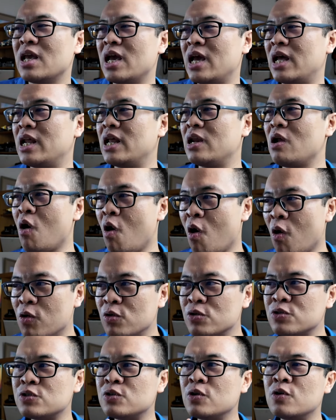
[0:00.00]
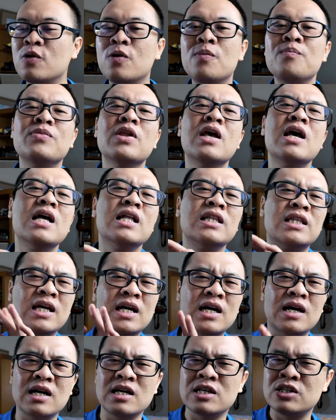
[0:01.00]
And then also
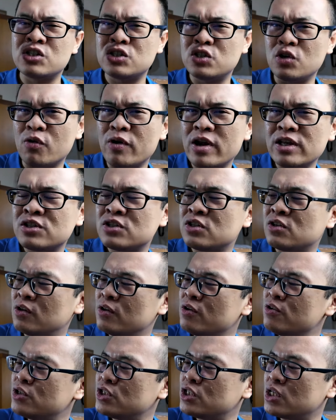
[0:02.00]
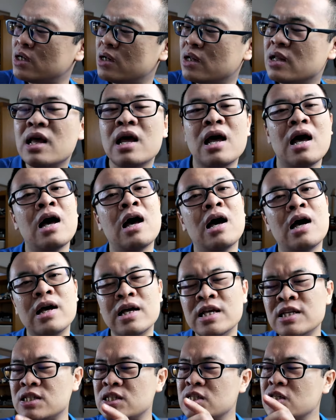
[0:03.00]
the storage solution
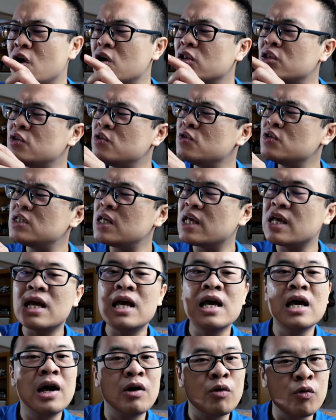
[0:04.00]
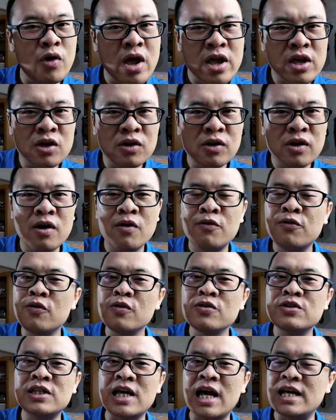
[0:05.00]
is not using regular
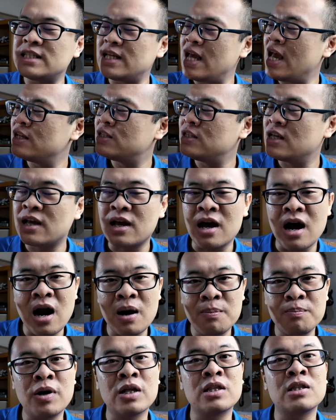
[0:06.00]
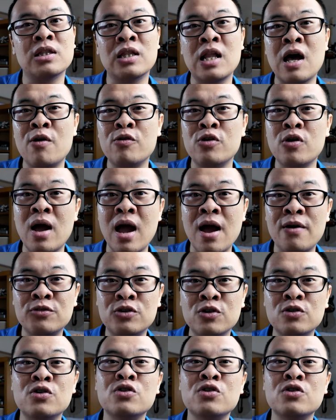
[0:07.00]
full-size SD card, but now you have to